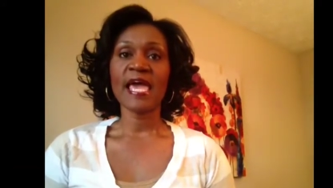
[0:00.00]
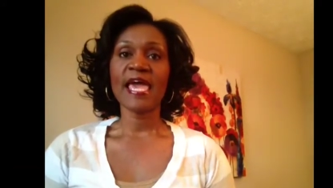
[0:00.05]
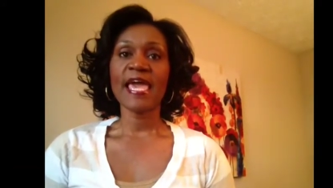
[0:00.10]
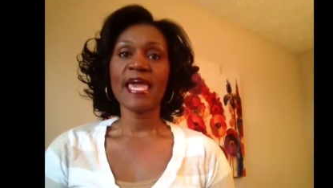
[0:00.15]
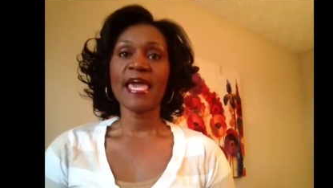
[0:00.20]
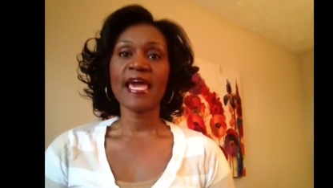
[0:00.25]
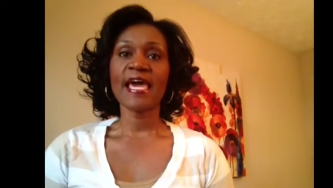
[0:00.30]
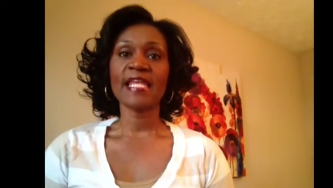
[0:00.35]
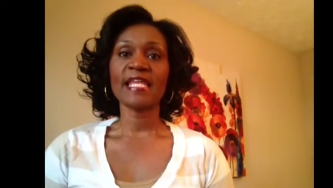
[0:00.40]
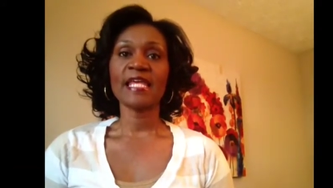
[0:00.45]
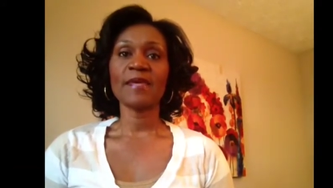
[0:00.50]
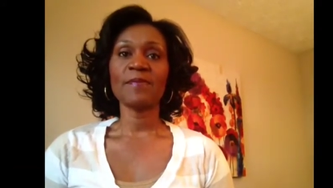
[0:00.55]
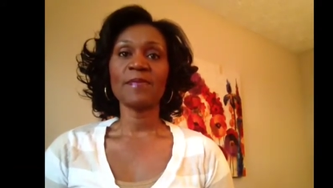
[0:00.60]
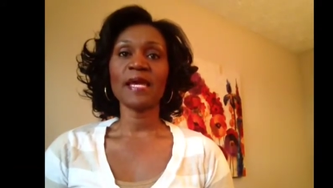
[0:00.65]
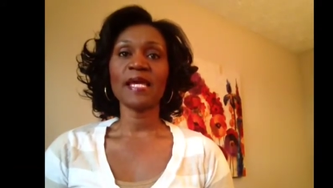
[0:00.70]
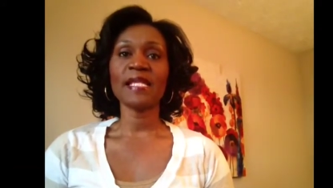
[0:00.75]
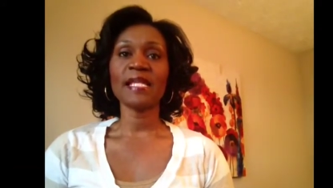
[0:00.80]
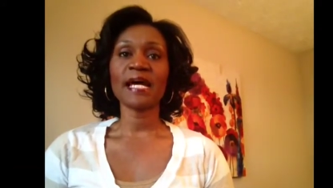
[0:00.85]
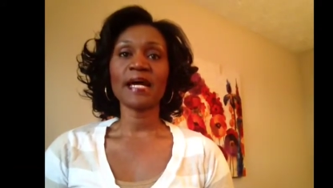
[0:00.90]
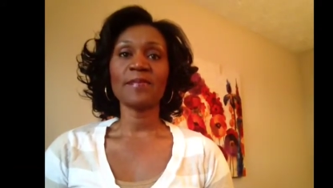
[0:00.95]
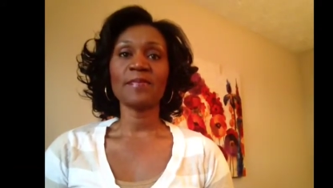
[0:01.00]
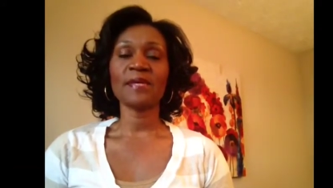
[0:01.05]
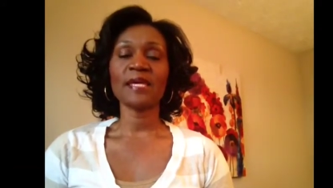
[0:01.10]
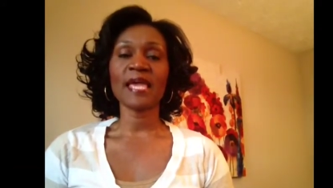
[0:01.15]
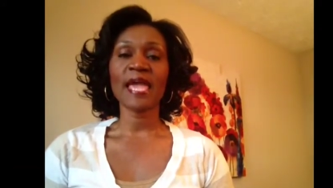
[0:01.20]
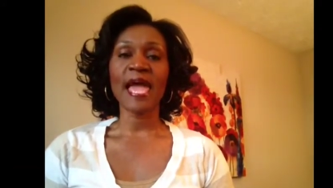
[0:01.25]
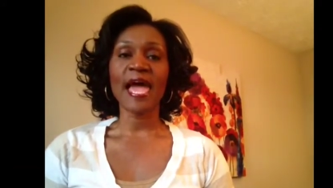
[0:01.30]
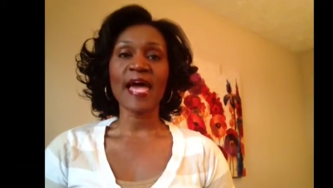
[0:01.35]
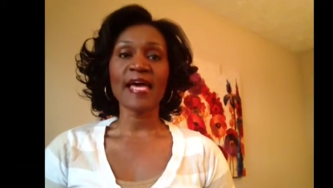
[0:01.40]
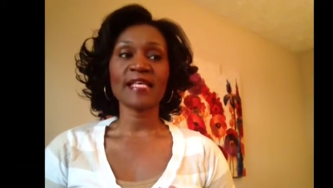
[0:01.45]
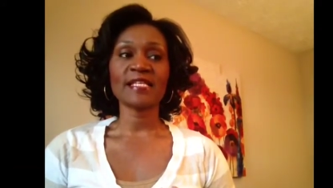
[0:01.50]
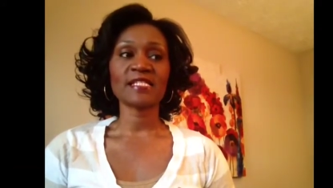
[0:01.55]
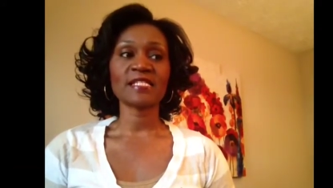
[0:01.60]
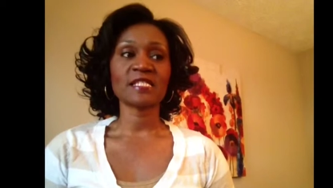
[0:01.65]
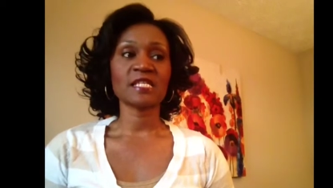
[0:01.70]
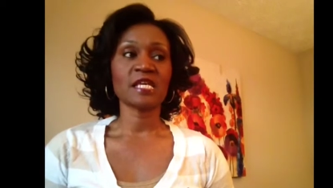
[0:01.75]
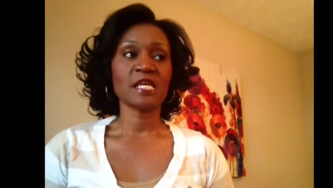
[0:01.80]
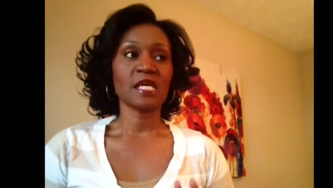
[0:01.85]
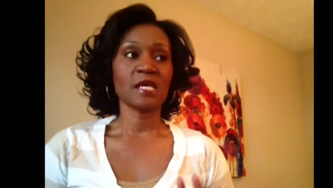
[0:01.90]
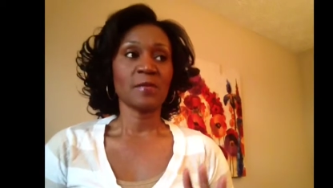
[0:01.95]
and it may not be
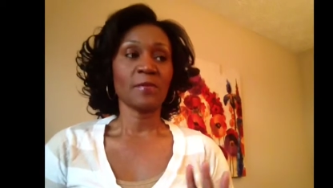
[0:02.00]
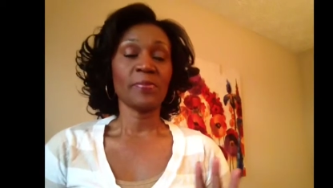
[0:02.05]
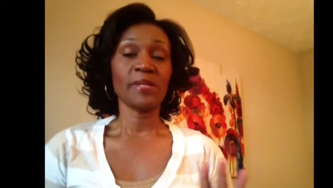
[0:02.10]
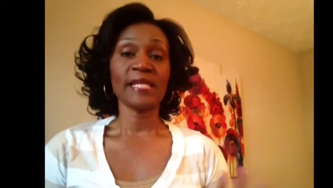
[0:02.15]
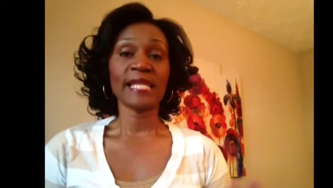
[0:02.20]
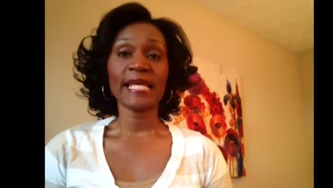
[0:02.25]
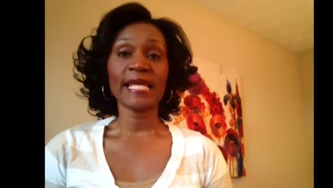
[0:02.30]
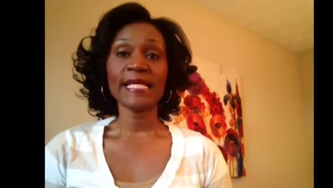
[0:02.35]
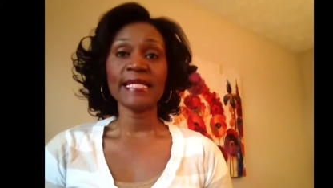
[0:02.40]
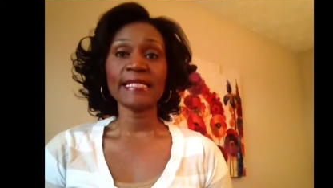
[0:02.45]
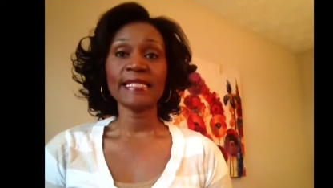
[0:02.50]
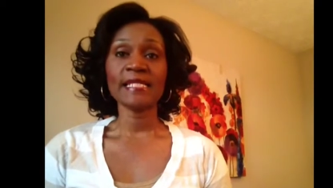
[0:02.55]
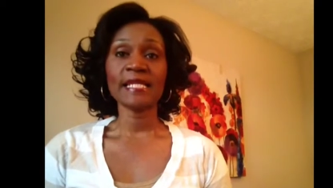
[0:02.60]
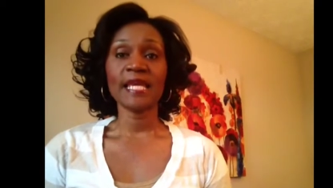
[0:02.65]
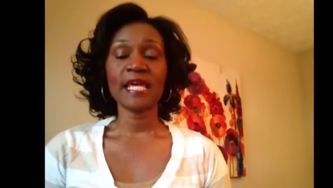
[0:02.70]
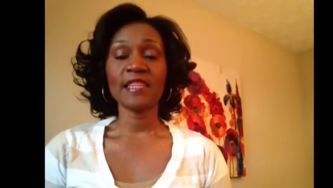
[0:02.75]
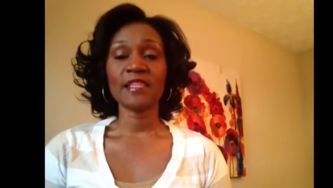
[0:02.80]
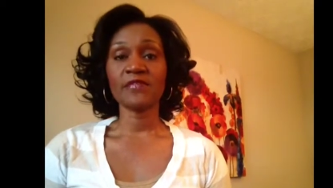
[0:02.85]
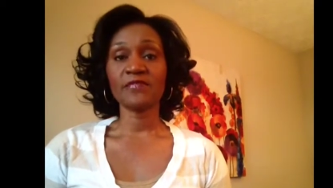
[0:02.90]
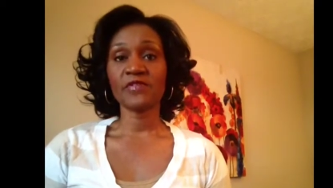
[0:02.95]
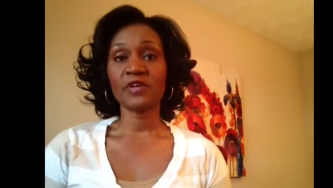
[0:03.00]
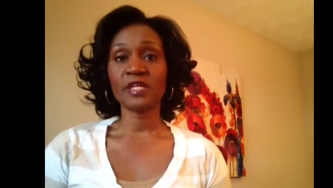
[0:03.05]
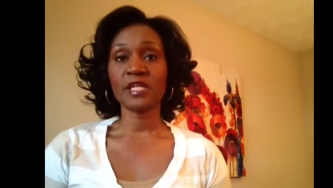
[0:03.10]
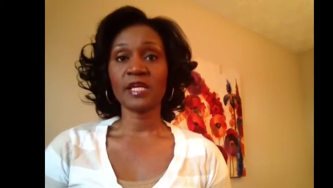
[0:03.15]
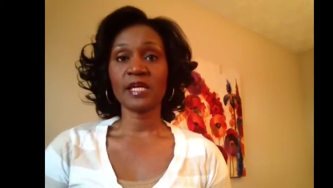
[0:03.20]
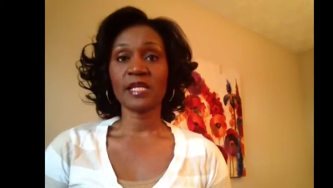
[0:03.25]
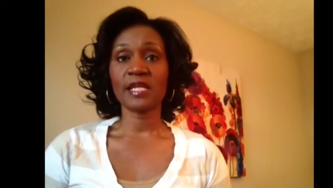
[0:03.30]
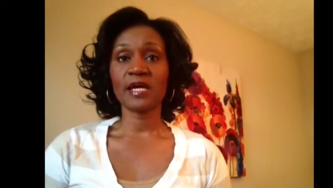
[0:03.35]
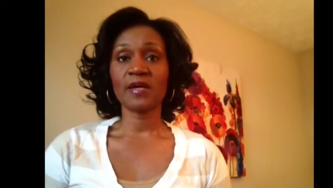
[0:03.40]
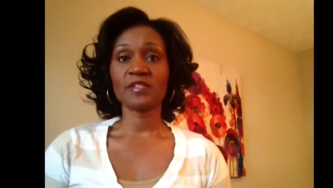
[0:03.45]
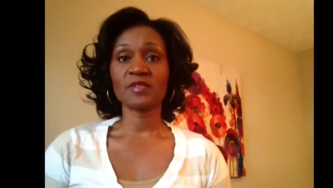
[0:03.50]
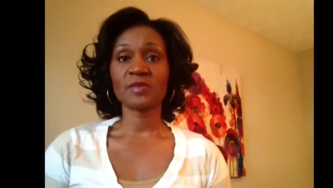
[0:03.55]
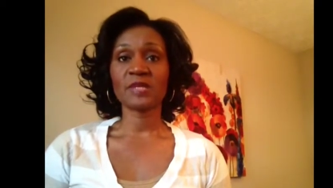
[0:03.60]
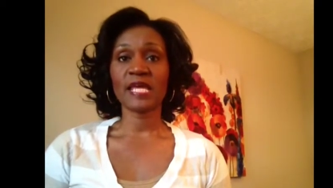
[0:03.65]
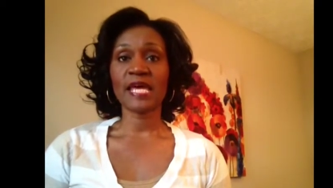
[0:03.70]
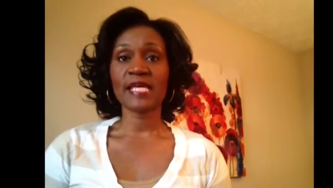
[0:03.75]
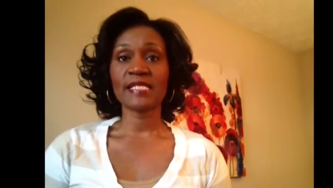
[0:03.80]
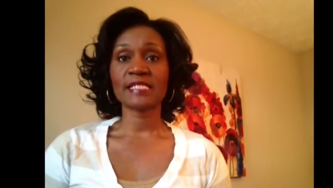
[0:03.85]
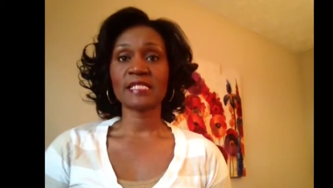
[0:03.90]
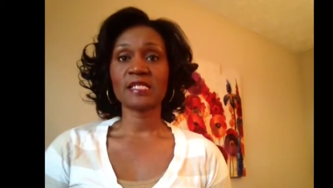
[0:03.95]
as blatant in the funding
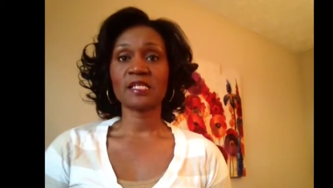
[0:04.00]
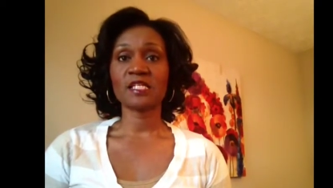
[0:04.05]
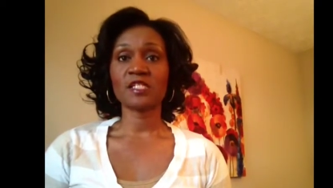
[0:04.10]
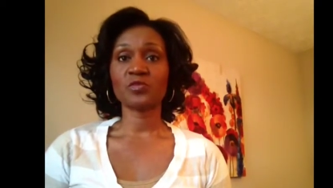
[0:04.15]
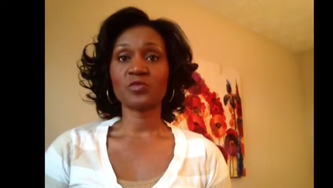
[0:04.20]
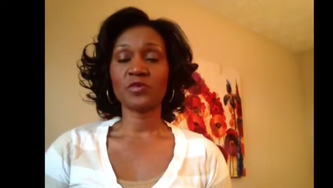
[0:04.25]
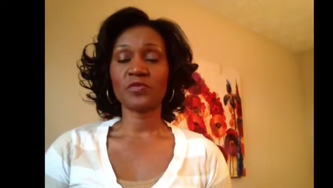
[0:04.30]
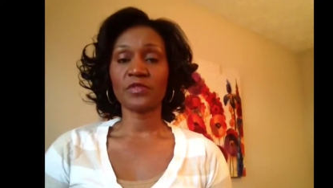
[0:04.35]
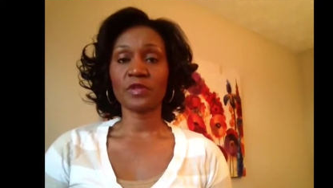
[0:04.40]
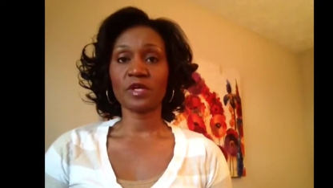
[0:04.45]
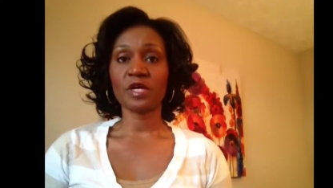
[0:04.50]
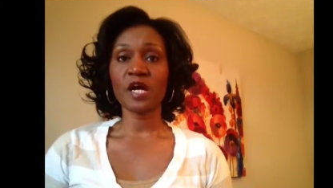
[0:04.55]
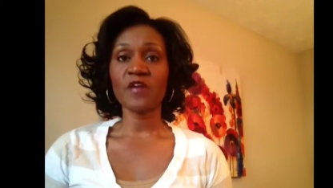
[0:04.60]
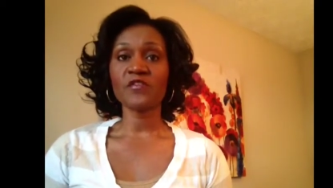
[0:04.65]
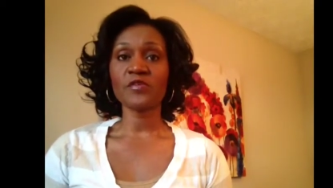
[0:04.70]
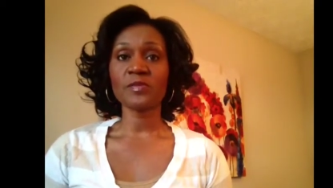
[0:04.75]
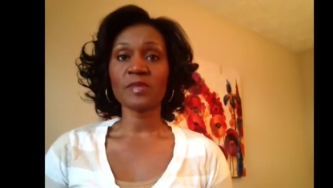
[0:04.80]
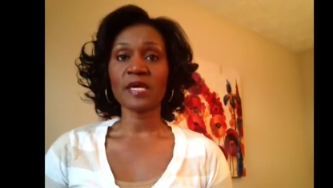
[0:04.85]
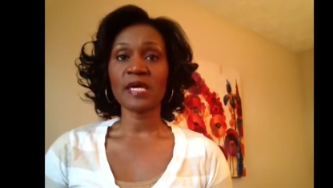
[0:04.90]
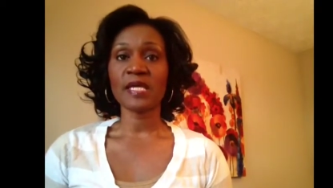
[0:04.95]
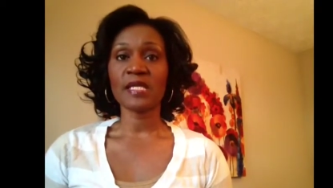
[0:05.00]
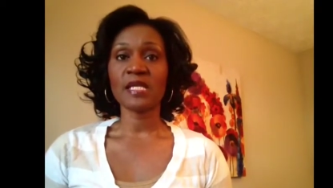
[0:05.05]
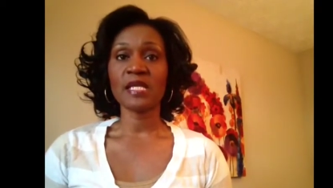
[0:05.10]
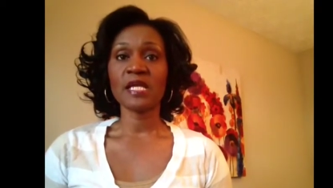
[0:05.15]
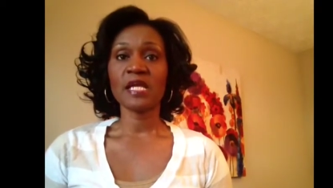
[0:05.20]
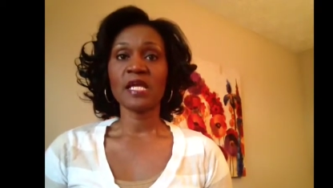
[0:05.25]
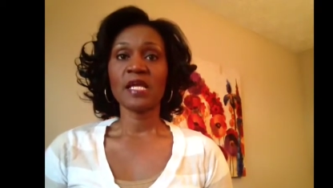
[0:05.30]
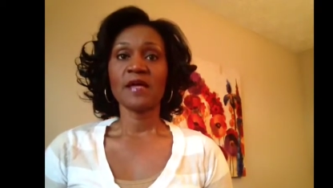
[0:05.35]
announcement as it is with the government.